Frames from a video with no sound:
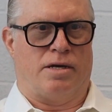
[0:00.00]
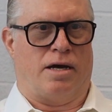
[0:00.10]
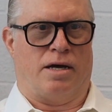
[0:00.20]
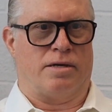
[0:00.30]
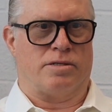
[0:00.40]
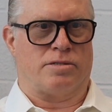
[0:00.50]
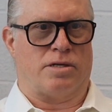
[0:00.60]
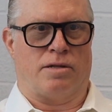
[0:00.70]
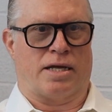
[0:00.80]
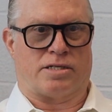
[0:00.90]

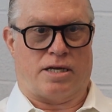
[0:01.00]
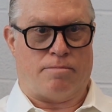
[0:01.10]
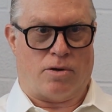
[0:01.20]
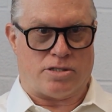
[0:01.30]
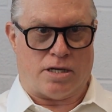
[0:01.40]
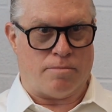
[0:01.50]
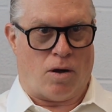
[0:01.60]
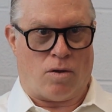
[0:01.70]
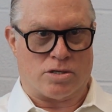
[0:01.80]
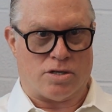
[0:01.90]
is like 10
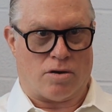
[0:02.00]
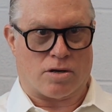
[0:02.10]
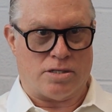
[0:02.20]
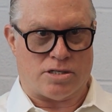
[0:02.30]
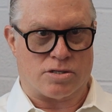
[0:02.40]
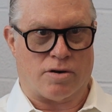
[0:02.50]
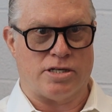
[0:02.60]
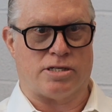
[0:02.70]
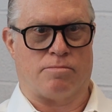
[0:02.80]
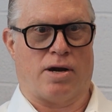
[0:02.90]
molar salt
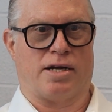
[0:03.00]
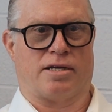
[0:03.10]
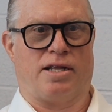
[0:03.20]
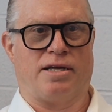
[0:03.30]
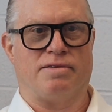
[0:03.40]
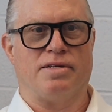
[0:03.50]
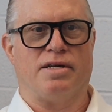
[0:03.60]
concentration practically.